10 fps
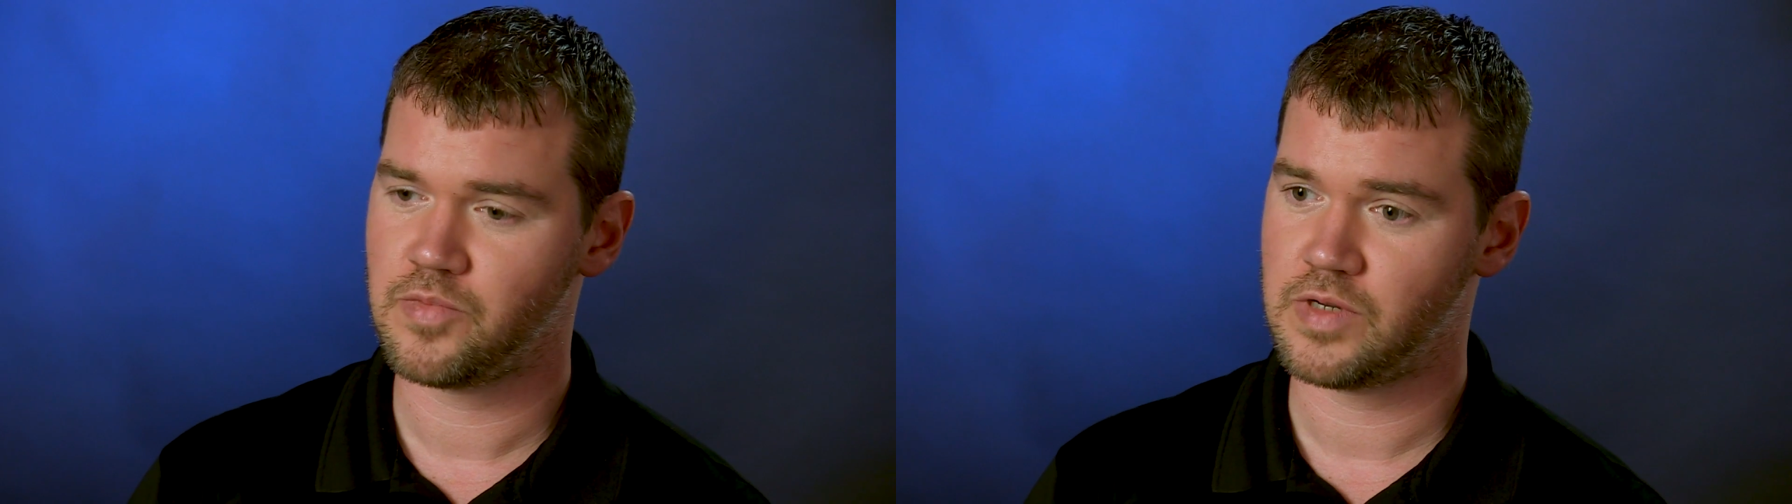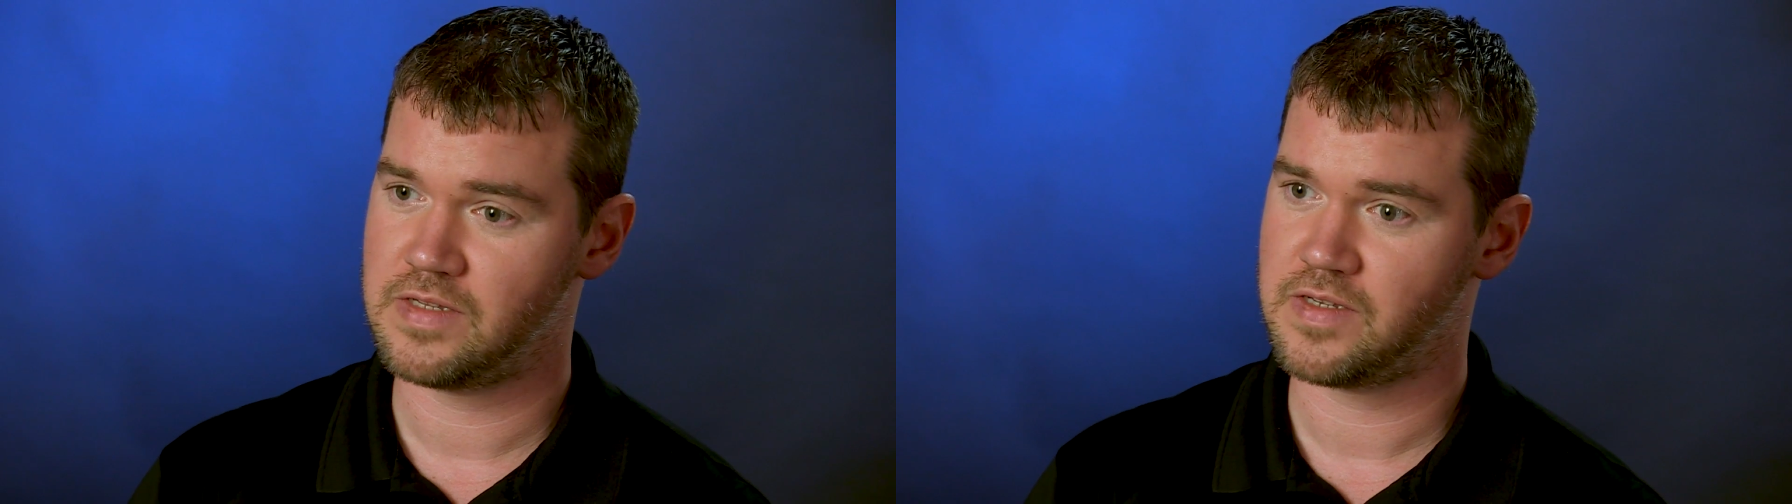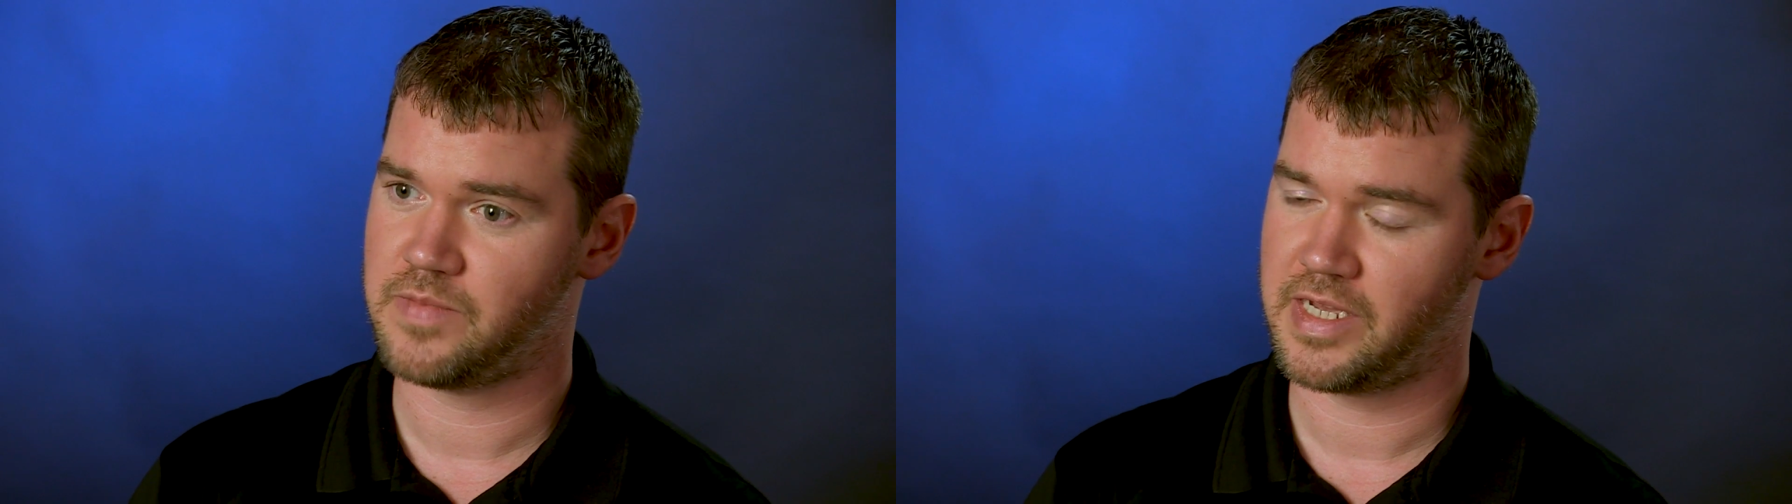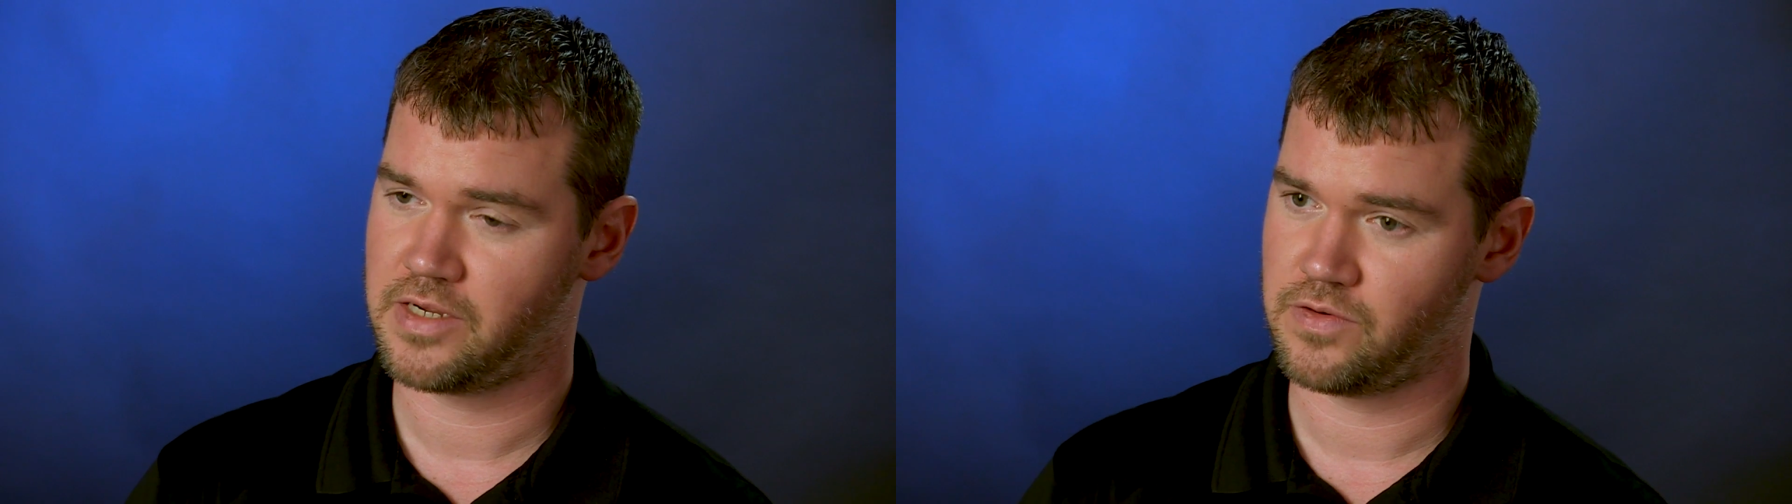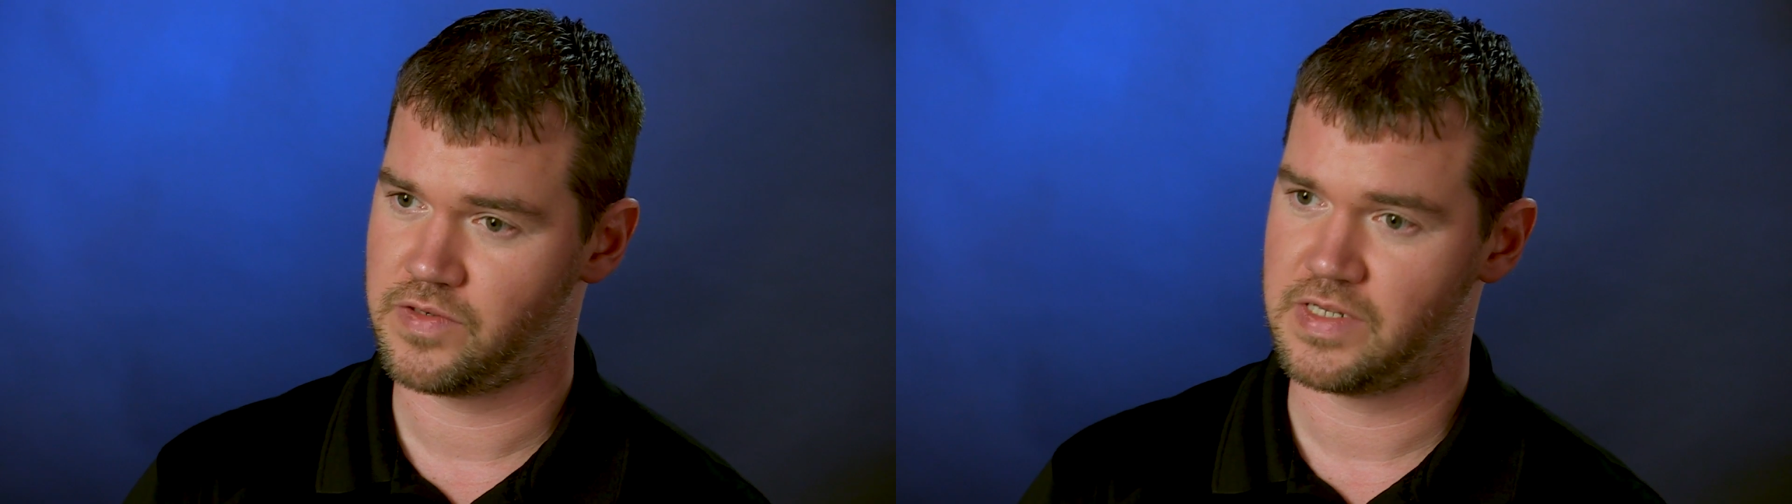put in some
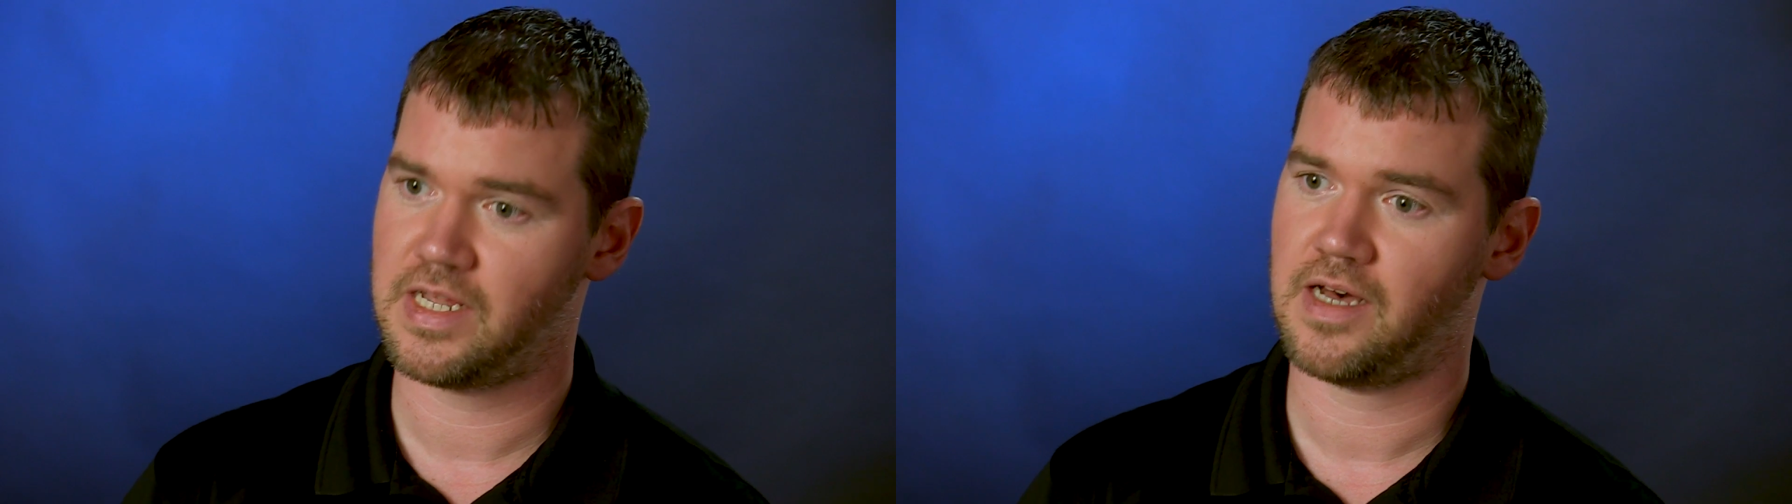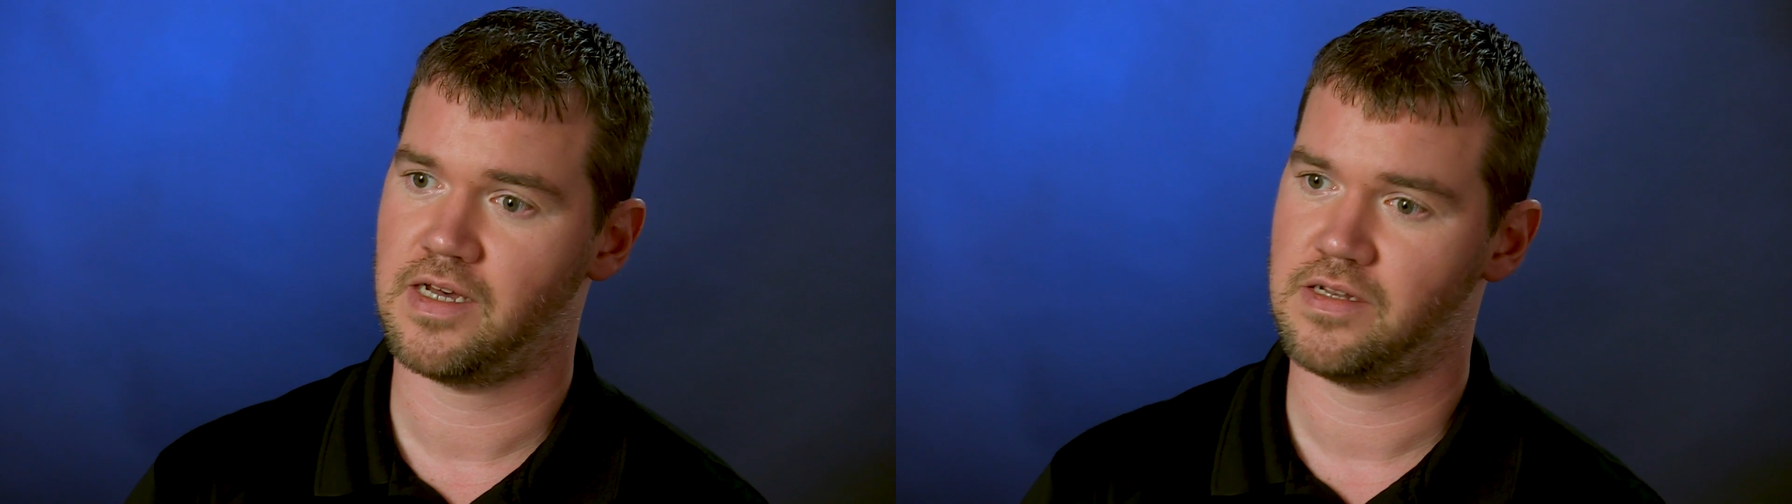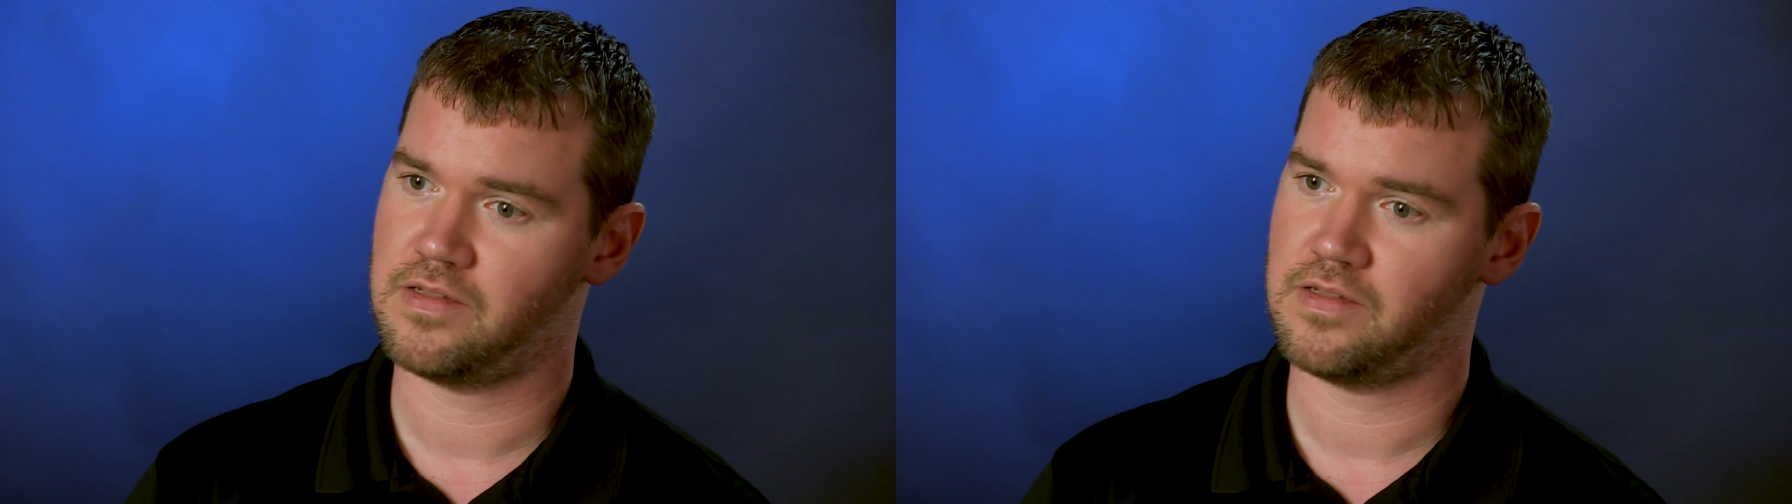anchors and tied